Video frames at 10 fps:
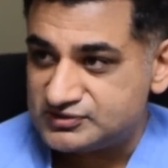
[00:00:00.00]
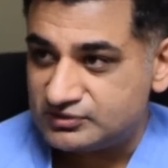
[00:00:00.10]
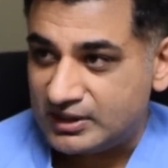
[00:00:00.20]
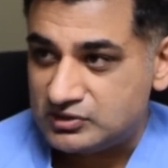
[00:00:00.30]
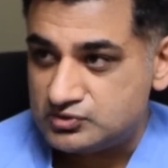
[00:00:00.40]

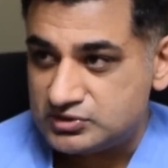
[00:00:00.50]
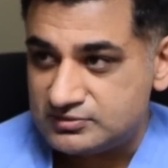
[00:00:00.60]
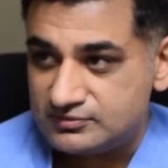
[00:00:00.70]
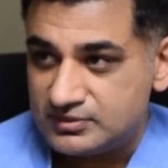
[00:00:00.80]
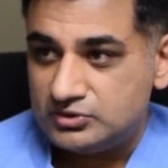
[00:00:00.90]
so that
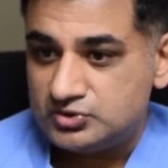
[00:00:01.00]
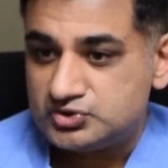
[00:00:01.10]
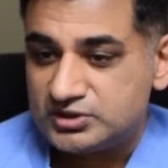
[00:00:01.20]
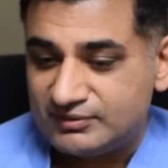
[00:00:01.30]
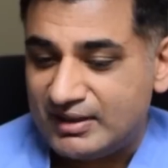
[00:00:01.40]
you
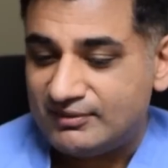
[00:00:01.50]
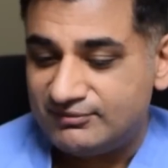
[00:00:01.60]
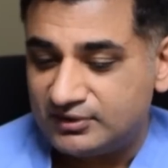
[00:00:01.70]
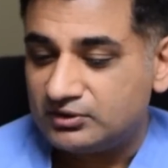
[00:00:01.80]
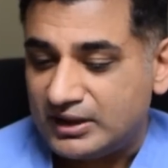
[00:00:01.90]
should have
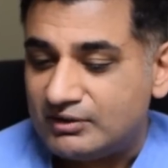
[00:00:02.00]
figured